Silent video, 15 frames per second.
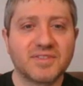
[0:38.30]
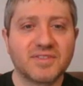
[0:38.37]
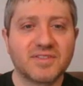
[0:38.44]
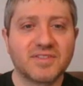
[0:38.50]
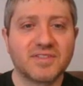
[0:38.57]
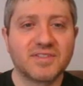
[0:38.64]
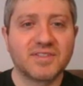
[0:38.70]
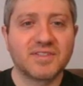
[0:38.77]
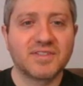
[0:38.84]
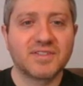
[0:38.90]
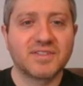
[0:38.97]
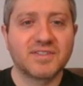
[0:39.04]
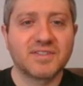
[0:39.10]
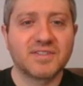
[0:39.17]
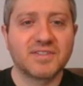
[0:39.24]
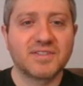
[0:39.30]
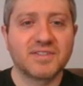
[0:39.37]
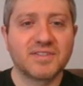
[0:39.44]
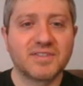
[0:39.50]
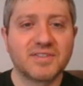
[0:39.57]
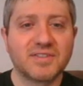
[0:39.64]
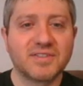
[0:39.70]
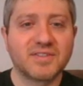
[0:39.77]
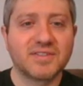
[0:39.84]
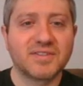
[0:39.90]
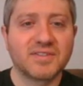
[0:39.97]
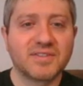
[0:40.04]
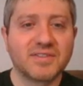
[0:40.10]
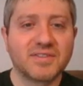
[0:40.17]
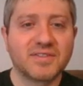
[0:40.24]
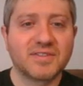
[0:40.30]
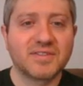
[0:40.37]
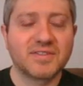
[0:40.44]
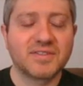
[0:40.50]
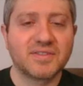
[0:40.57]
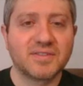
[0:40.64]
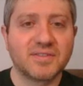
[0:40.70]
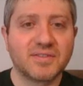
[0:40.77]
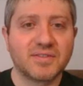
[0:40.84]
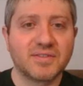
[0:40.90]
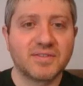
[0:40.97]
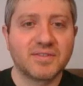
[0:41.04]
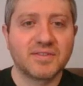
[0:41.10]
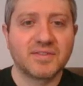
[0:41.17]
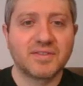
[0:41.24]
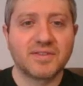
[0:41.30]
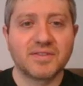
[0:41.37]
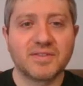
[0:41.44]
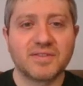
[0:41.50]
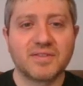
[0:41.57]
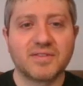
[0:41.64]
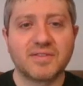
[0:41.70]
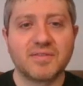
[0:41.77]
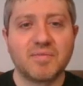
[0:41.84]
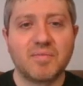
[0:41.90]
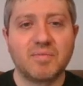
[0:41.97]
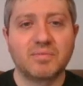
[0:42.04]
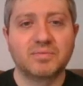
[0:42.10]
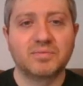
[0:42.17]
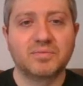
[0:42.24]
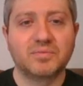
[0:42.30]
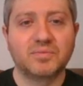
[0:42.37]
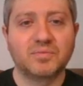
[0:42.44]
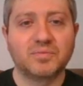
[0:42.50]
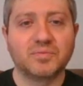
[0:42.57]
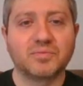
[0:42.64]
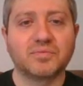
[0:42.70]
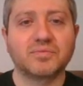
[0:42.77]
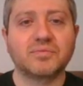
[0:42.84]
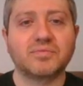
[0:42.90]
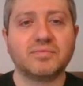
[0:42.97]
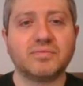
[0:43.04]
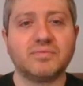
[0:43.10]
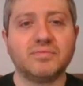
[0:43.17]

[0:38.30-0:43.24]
The person shown says nothing.